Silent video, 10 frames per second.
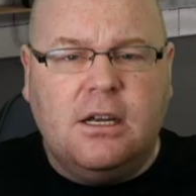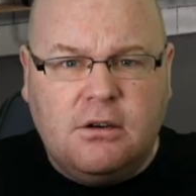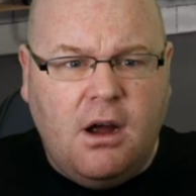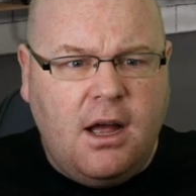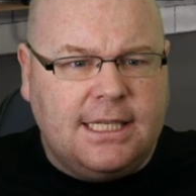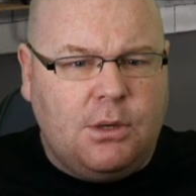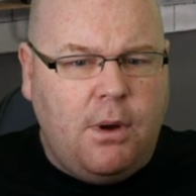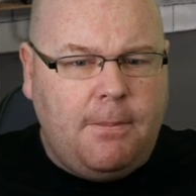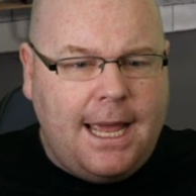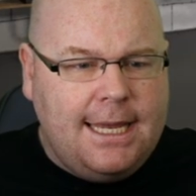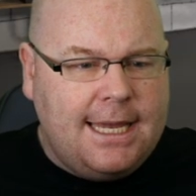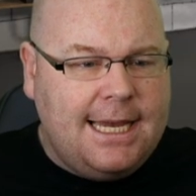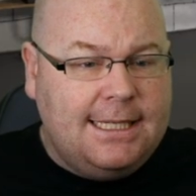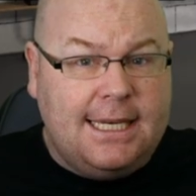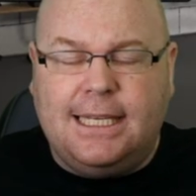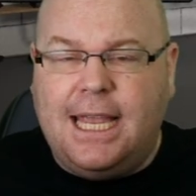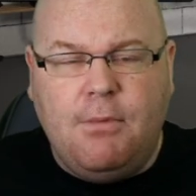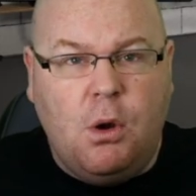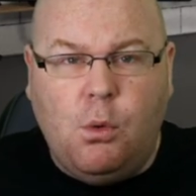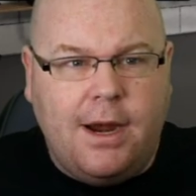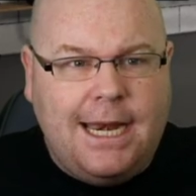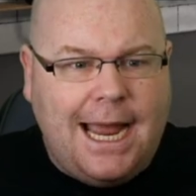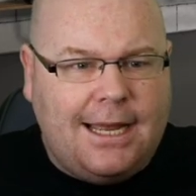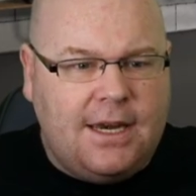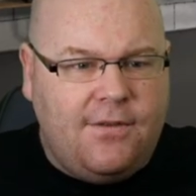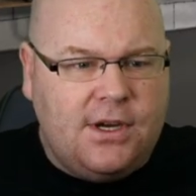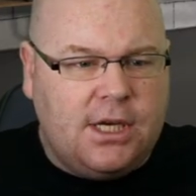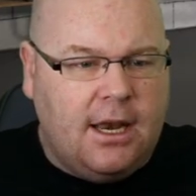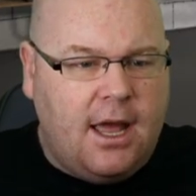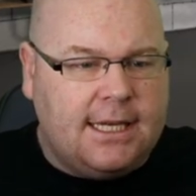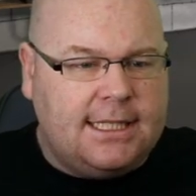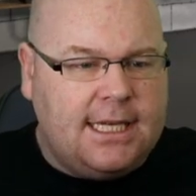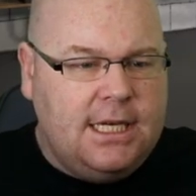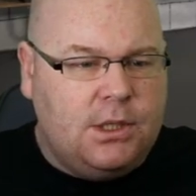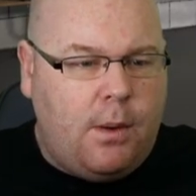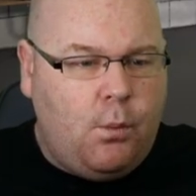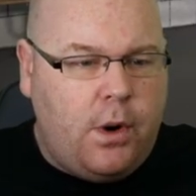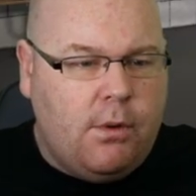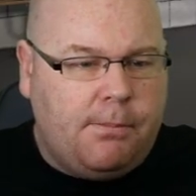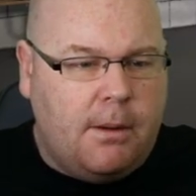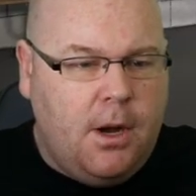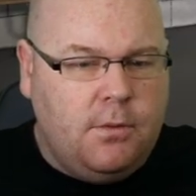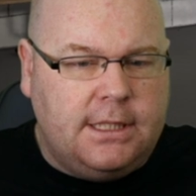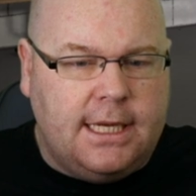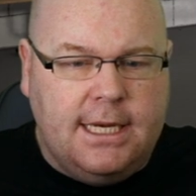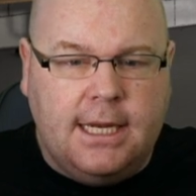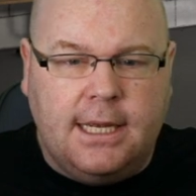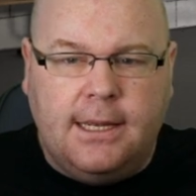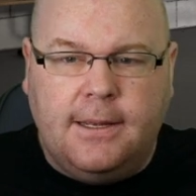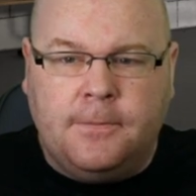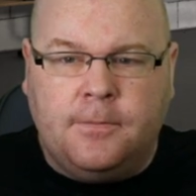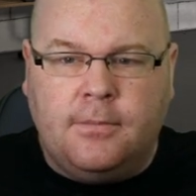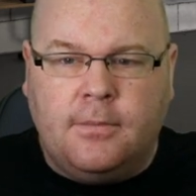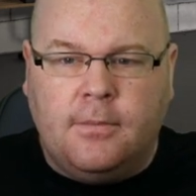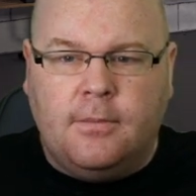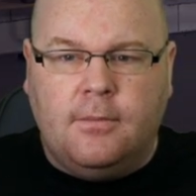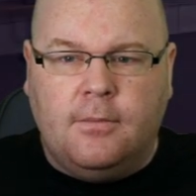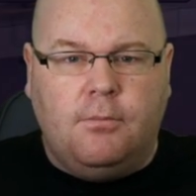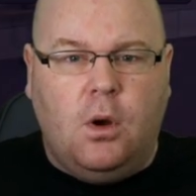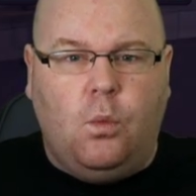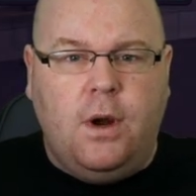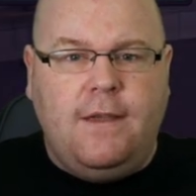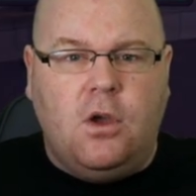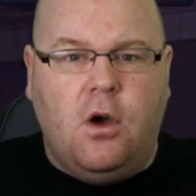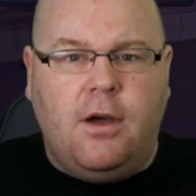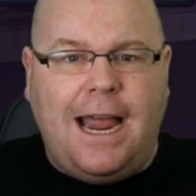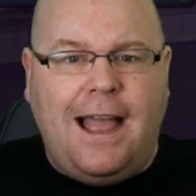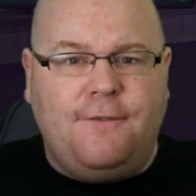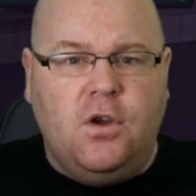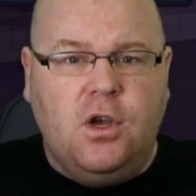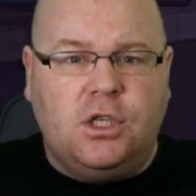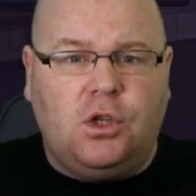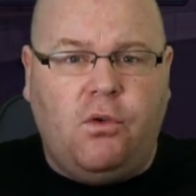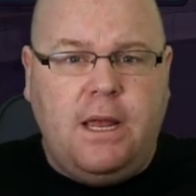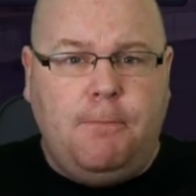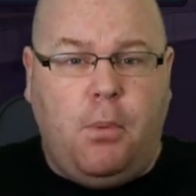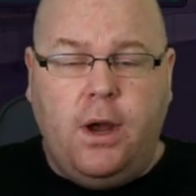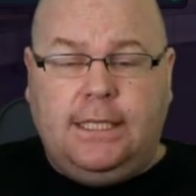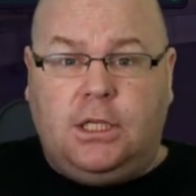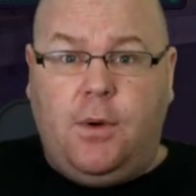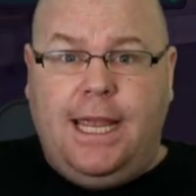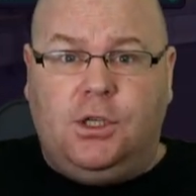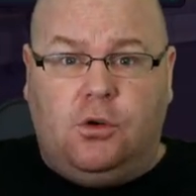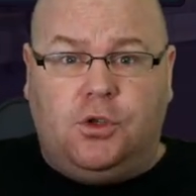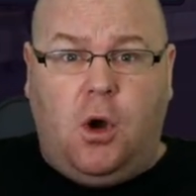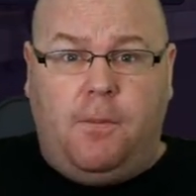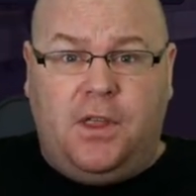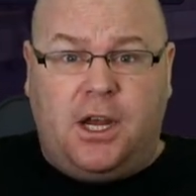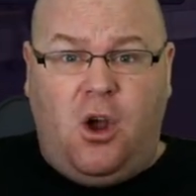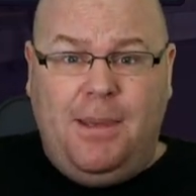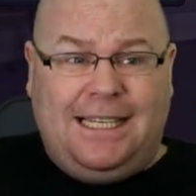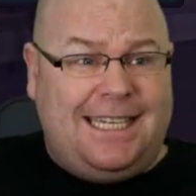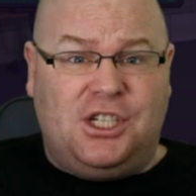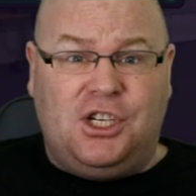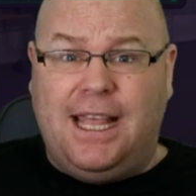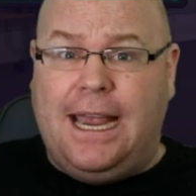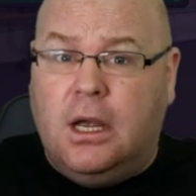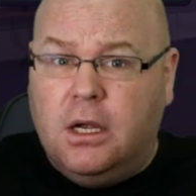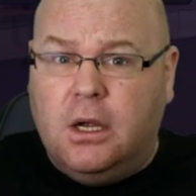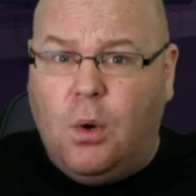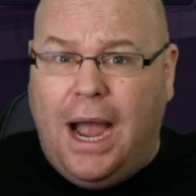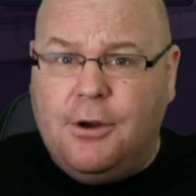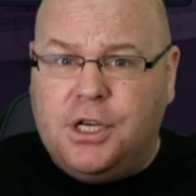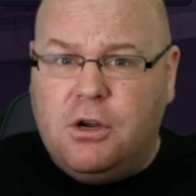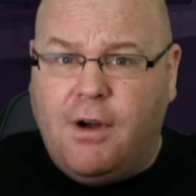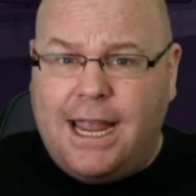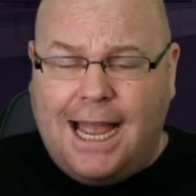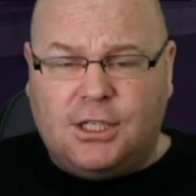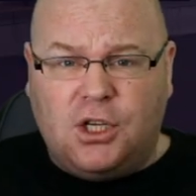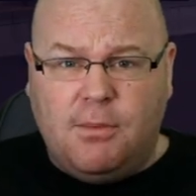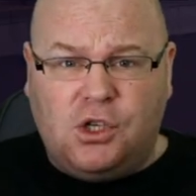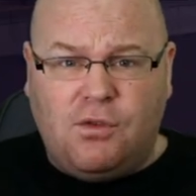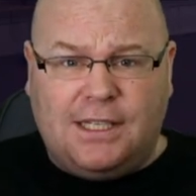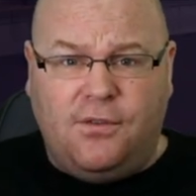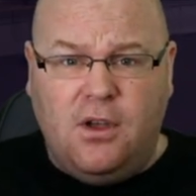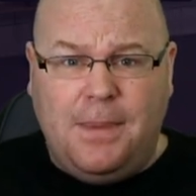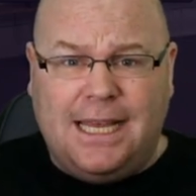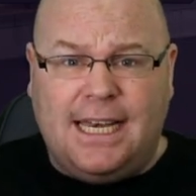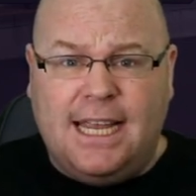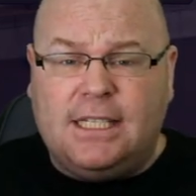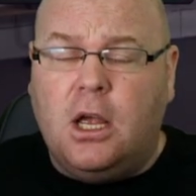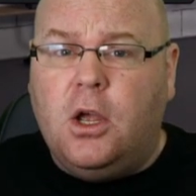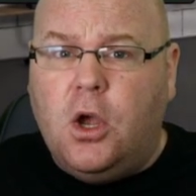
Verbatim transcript: Granted, we're playing against a team who were in our division last season when we were promoted, but we've got our first three points. So here's your job for the comment section then. How do you rate our summer transfer business?